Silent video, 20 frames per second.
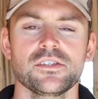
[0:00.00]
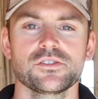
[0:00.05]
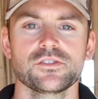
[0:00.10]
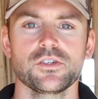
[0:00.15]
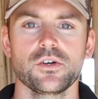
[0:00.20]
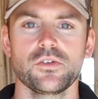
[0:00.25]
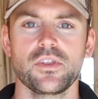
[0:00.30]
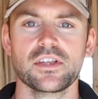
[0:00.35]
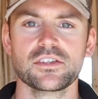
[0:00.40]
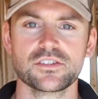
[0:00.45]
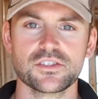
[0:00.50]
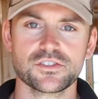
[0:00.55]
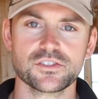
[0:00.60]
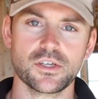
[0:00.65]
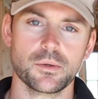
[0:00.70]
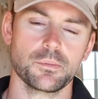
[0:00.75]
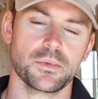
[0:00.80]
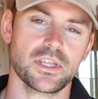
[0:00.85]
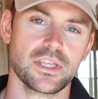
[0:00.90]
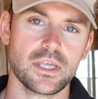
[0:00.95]
So that's just
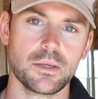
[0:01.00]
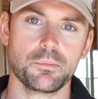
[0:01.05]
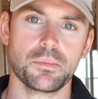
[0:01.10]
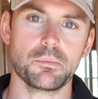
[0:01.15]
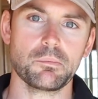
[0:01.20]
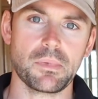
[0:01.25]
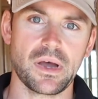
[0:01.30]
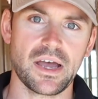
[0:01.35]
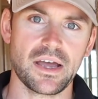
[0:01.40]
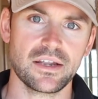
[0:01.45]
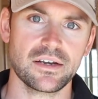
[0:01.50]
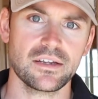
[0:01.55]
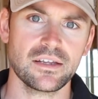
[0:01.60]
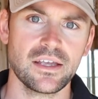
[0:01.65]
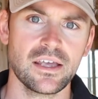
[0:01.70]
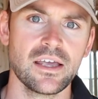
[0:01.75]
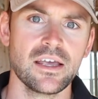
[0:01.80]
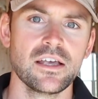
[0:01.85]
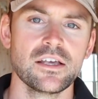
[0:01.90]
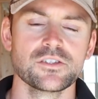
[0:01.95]
something to keep in mind.
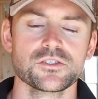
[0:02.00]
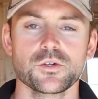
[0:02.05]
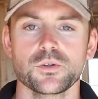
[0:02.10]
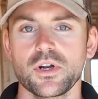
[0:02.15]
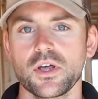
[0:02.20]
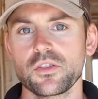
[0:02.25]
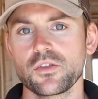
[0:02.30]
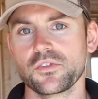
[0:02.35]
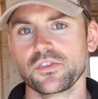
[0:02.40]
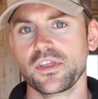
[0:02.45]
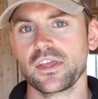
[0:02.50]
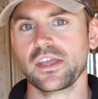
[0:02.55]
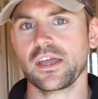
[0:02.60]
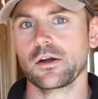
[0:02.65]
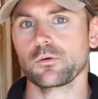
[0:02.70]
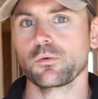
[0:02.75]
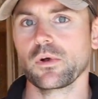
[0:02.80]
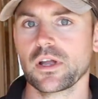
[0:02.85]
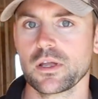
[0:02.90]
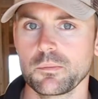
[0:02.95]
So another thing
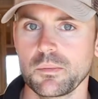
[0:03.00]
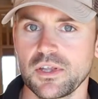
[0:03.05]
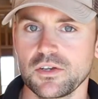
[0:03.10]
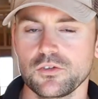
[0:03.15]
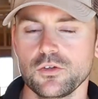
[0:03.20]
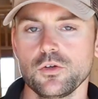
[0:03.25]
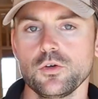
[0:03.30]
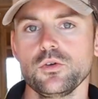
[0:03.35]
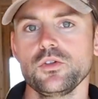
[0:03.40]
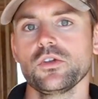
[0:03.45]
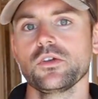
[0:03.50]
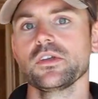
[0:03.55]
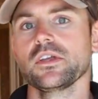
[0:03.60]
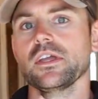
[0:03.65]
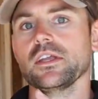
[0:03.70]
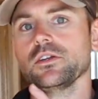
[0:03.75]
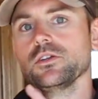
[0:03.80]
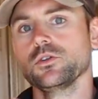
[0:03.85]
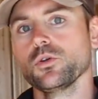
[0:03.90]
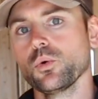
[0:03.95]
I'd recommend too, you can
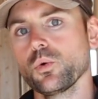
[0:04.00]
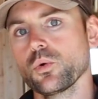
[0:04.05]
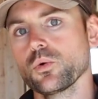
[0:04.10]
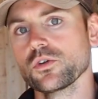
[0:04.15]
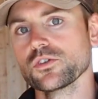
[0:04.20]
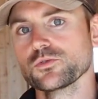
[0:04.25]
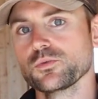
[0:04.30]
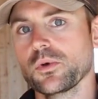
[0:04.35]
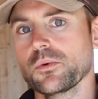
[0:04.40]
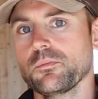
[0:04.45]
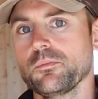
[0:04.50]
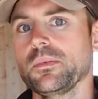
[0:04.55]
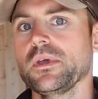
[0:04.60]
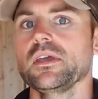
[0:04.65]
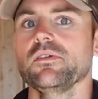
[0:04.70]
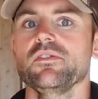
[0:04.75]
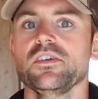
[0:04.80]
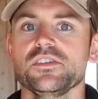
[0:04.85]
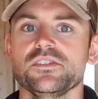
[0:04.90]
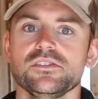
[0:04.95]
get doors with
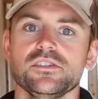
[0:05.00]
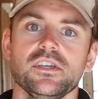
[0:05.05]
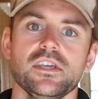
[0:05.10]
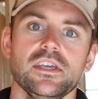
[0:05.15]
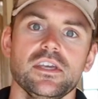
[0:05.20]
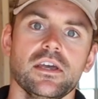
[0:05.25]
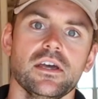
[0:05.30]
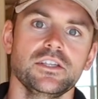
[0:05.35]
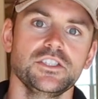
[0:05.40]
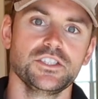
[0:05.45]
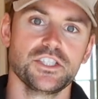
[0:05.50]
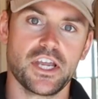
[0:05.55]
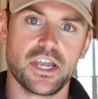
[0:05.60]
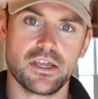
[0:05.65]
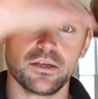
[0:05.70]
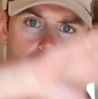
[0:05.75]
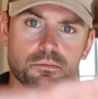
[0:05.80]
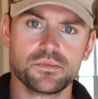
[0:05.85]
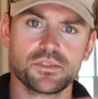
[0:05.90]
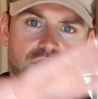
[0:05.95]
P V C
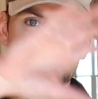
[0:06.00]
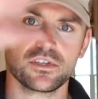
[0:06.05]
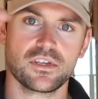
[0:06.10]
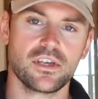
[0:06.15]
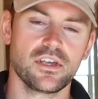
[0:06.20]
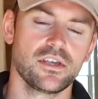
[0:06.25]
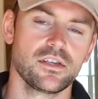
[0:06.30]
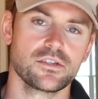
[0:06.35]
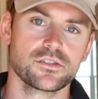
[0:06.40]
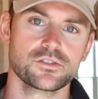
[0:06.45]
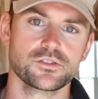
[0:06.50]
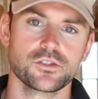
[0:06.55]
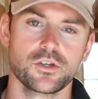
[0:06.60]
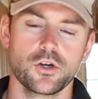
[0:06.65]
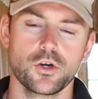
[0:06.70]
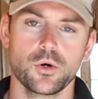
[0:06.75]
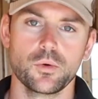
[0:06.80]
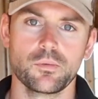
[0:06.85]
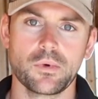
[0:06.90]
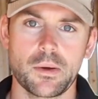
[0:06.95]
jams.
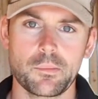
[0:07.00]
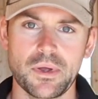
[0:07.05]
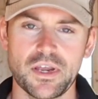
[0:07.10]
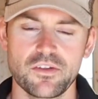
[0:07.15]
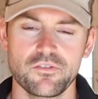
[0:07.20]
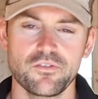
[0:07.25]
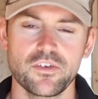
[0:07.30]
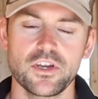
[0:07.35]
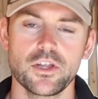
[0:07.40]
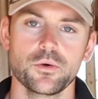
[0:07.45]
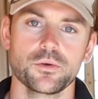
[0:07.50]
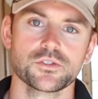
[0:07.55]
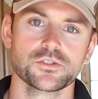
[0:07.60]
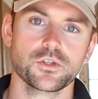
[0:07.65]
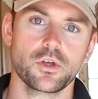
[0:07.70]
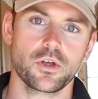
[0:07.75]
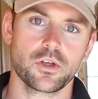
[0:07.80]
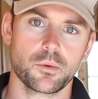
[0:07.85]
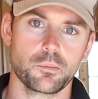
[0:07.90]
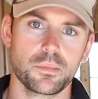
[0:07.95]
So I made a video
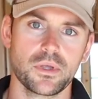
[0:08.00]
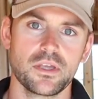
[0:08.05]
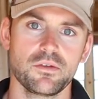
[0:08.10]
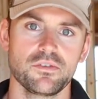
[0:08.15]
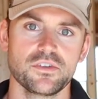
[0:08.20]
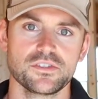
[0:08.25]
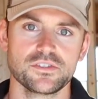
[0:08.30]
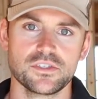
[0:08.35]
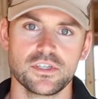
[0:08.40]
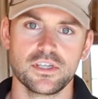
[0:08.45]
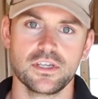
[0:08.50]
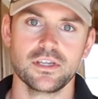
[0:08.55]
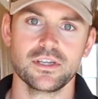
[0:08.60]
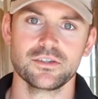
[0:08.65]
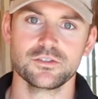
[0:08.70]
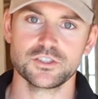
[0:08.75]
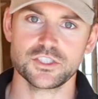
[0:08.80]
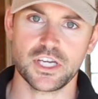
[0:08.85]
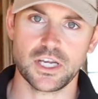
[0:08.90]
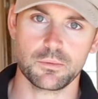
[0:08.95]
installing a P V C
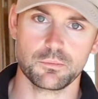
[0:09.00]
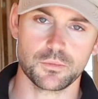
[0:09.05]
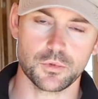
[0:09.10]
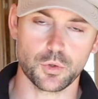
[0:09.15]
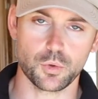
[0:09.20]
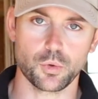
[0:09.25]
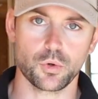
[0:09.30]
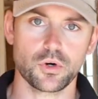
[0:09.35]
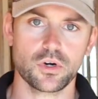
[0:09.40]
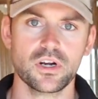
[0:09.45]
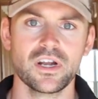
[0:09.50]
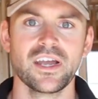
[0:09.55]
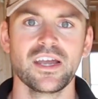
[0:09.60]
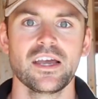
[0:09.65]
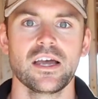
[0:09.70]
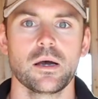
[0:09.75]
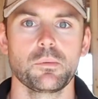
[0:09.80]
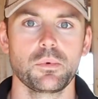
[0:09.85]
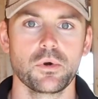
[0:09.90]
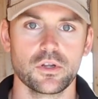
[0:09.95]
jam door.
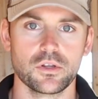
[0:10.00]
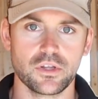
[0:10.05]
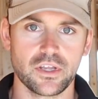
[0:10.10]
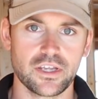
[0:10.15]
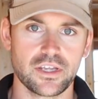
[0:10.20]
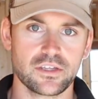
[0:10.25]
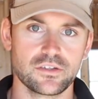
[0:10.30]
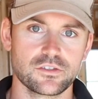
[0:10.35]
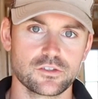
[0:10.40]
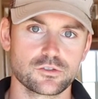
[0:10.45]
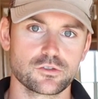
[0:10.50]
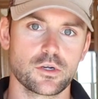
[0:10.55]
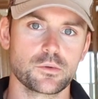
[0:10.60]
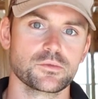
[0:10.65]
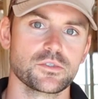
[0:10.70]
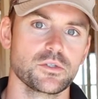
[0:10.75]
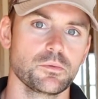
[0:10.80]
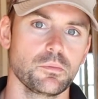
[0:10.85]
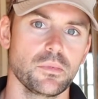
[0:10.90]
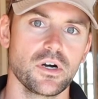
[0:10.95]
I'll put a link in the
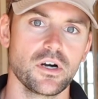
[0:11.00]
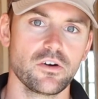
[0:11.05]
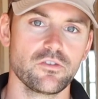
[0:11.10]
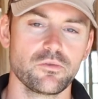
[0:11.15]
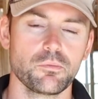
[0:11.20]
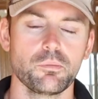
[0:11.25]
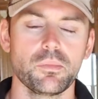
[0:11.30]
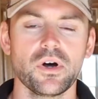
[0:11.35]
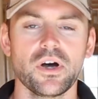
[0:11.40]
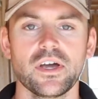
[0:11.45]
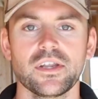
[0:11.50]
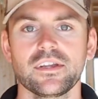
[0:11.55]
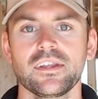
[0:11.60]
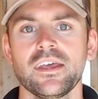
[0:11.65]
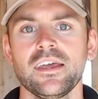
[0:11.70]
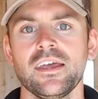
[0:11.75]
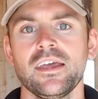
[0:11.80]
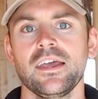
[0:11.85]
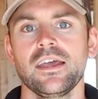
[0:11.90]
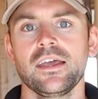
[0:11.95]
description above,
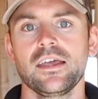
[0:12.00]
but